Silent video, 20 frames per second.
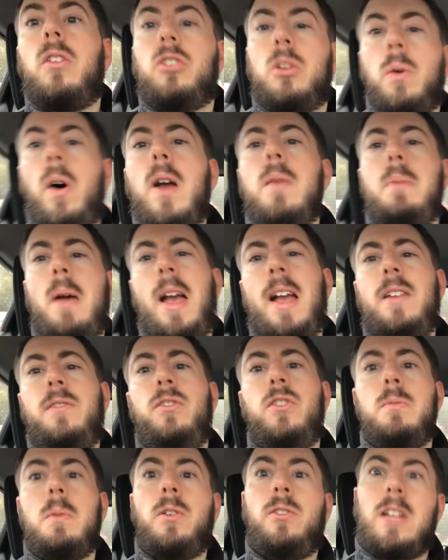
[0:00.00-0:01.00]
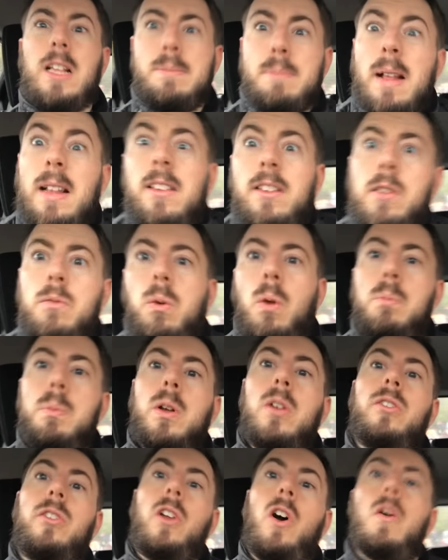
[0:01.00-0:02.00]
So I paid for the most expensive one
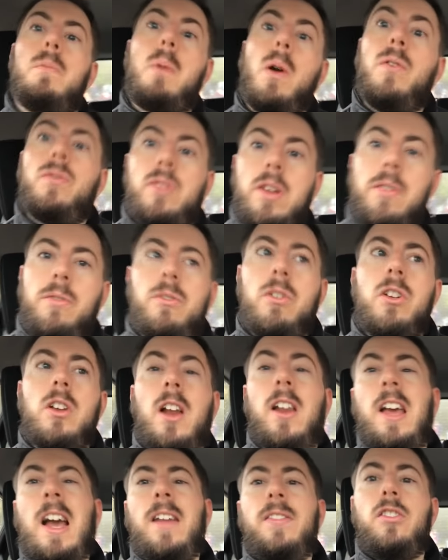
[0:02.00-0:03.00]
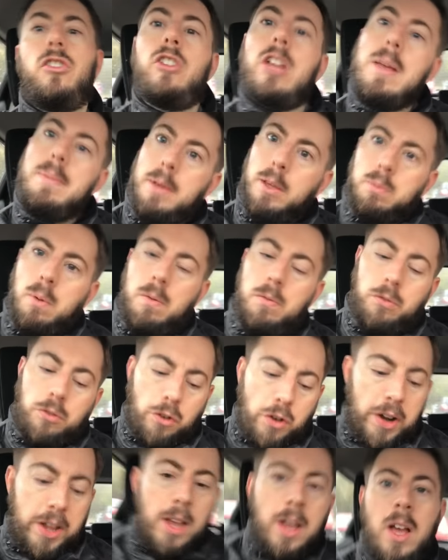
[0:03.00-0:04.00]
because they are both different. And I had the cheapest one
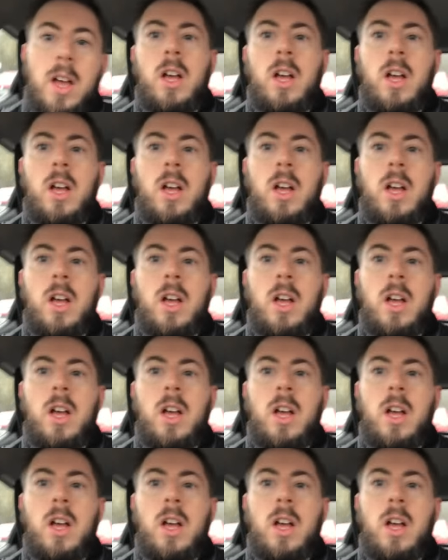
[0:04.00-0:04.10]
free.